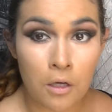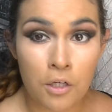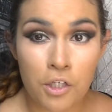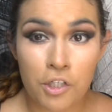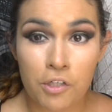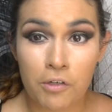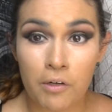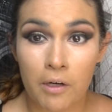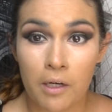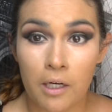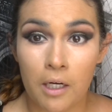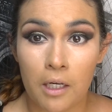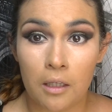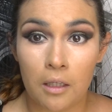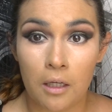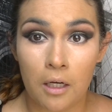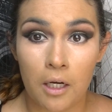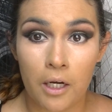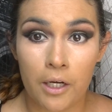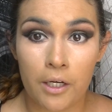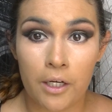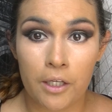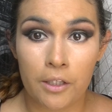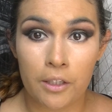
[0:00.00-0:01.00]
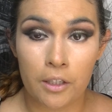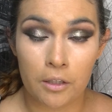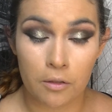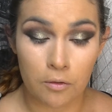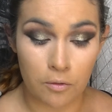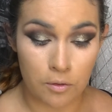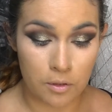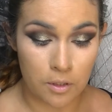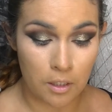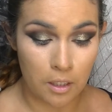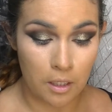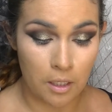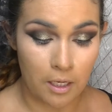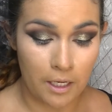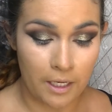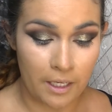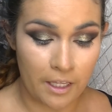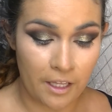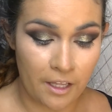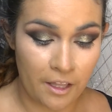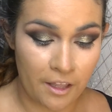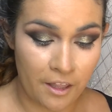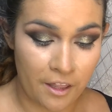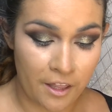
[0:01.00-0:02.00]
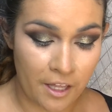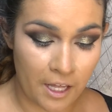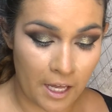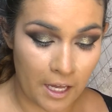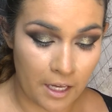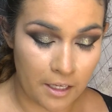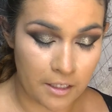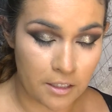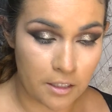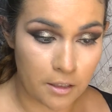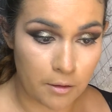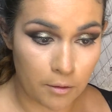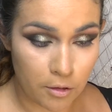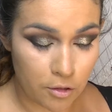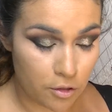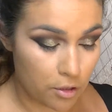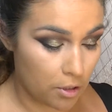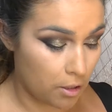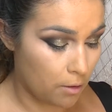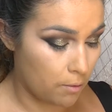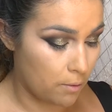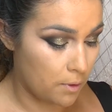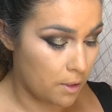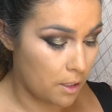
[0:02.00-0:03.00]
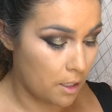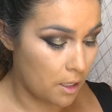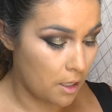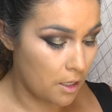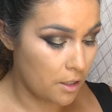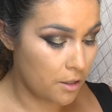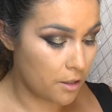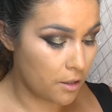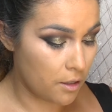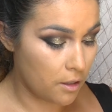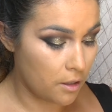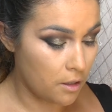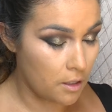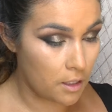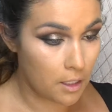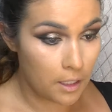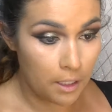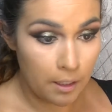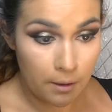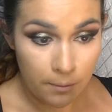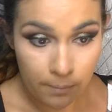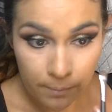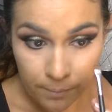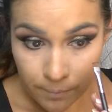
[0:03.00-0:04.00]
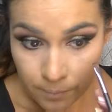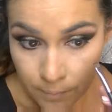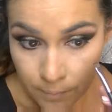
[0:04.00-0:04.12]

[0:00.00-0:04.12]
To create a line that looks like that. I'm going to do that with the other eye.